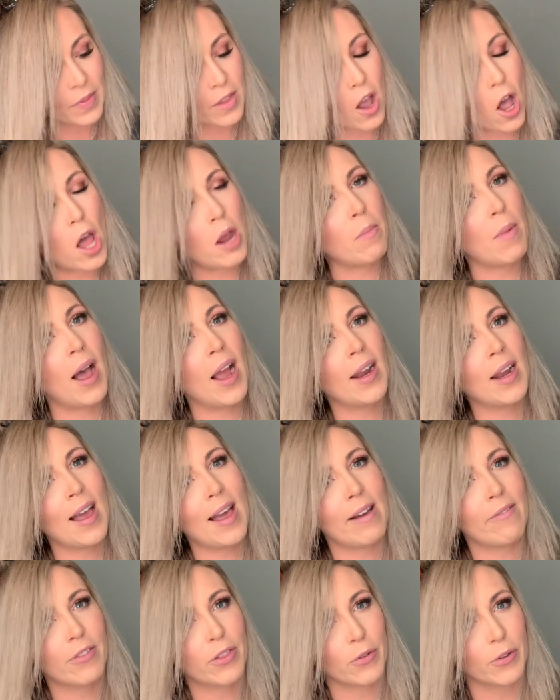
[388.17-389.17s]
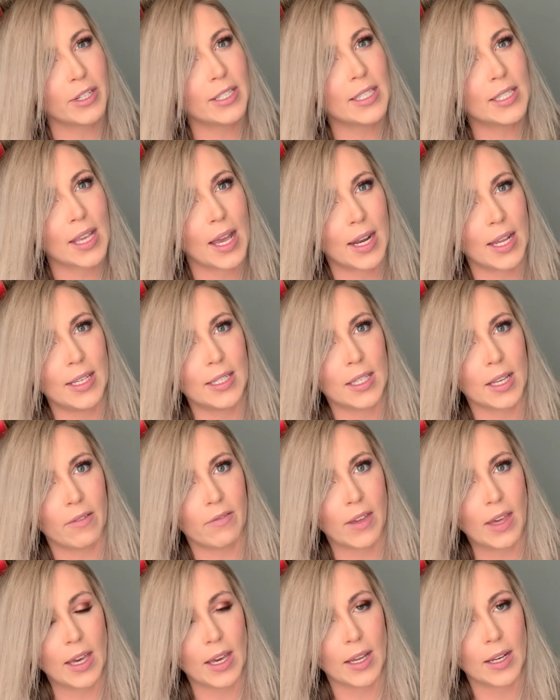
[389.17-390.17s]
on mine I have 3 settings of
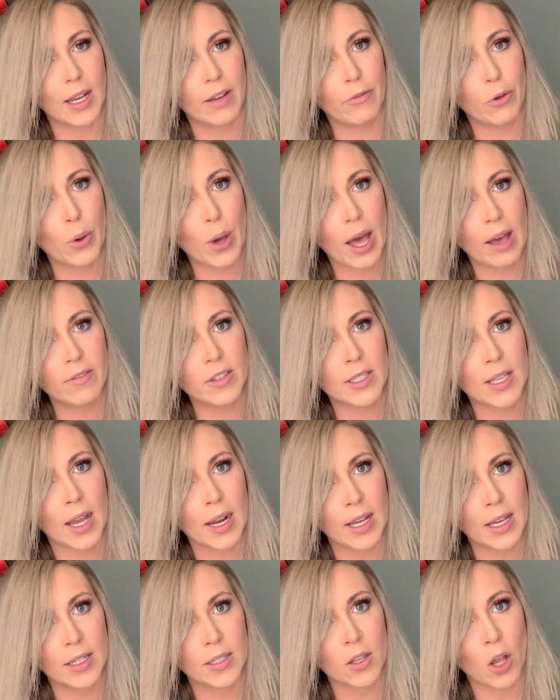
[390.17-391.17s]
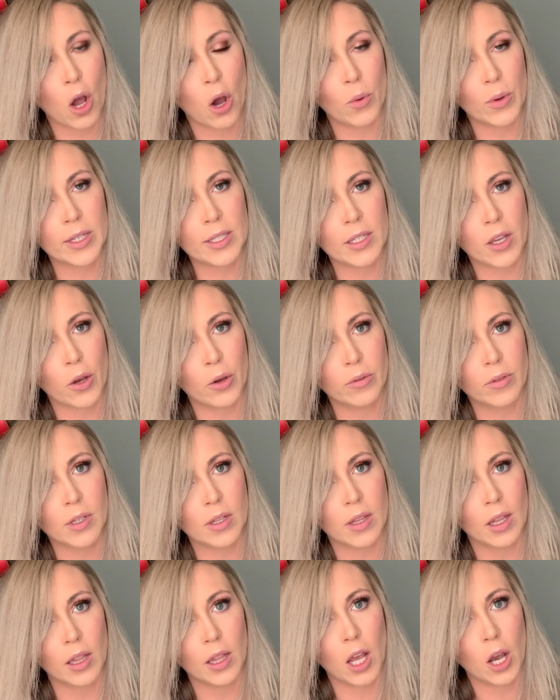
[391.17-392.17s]
heat. If you have settings, always go to
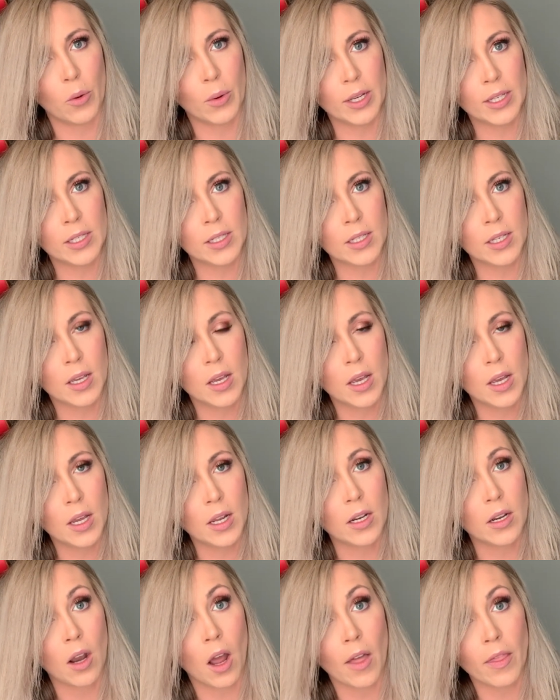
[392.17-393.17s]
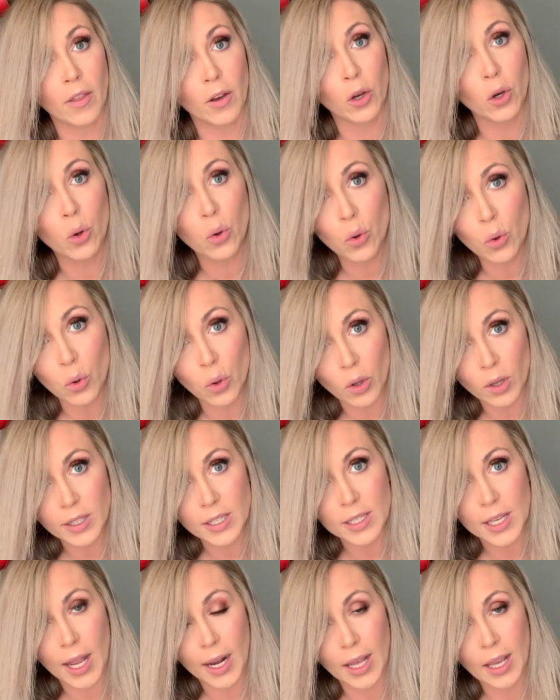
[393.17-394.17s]
the lowest, not the cool
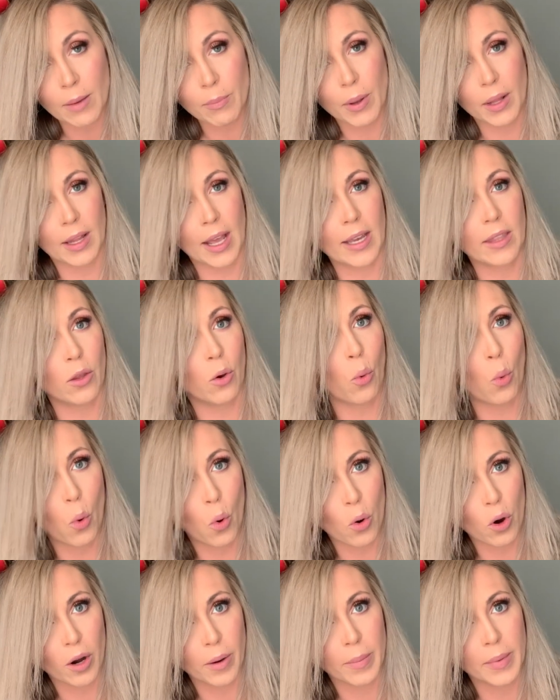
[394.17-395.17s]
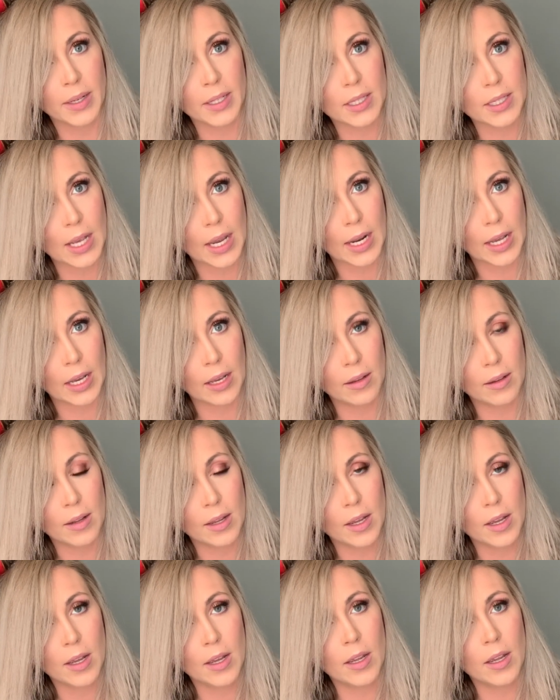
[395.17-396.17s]
setting, but like the warm setting.
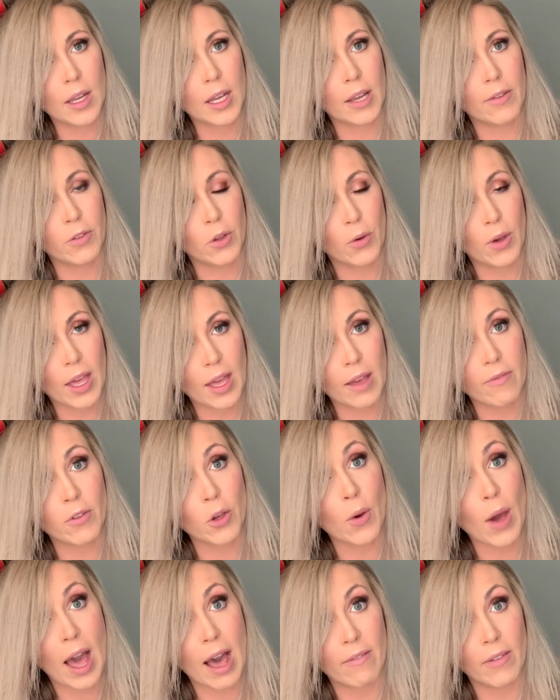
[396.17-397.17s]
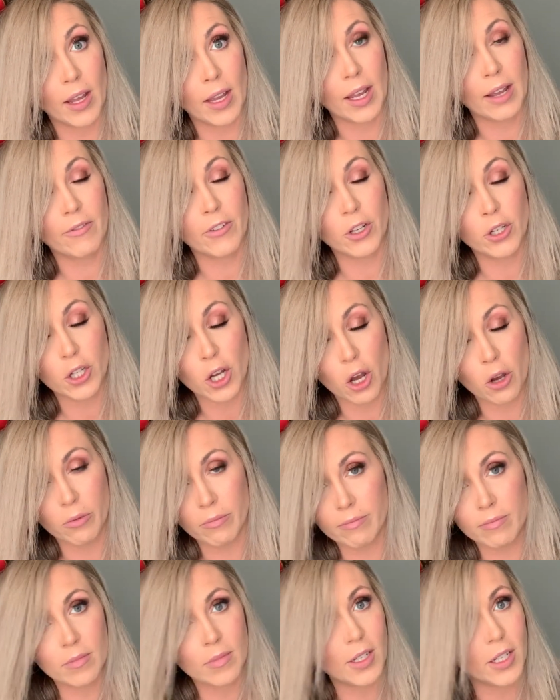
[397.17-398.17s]
If you have it. If you don't,
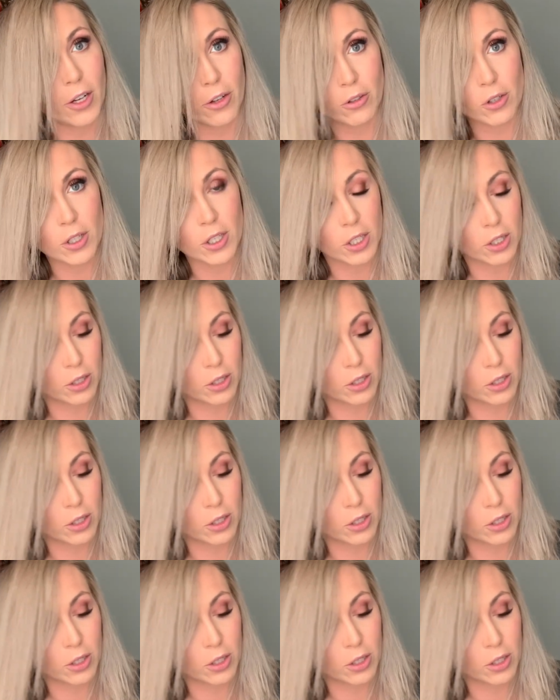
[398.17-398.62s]
you know, just